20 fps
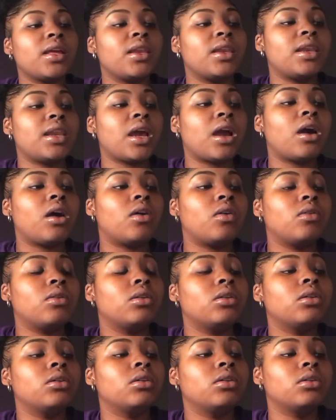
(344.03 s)
Now,
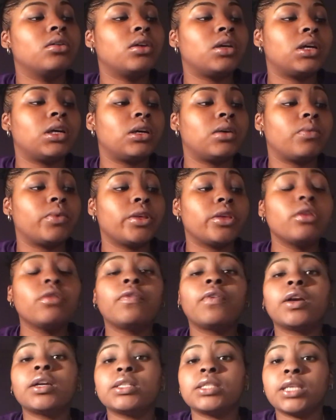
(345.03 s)
when you
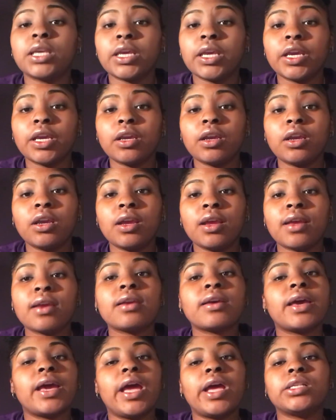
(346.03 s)
first get here
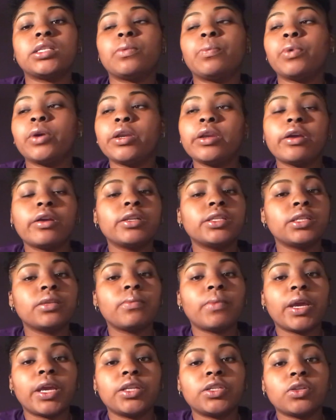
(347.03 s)
as a
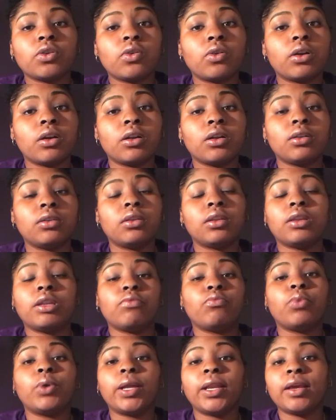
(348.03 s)
pre-nursing major or
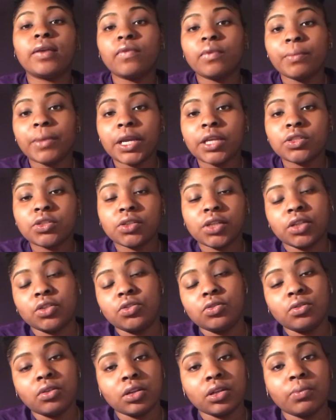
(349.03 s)
whatever major that
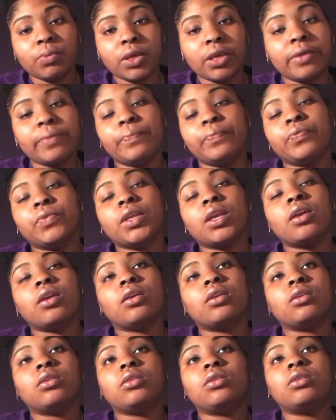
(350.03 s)
you're gonna be,
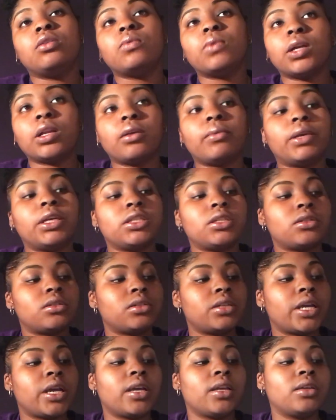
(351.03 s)
you want to make
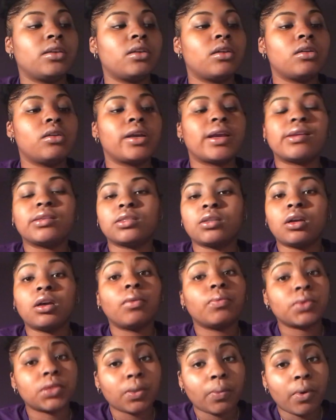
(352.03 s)
sure that your grades are
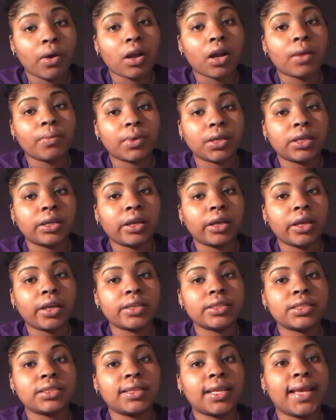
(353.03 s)
up to par
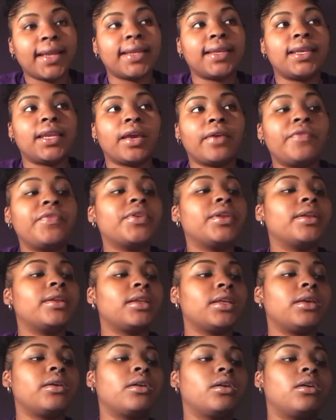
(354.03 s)
because that
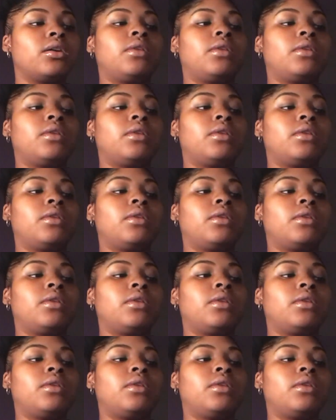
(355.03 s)
definitely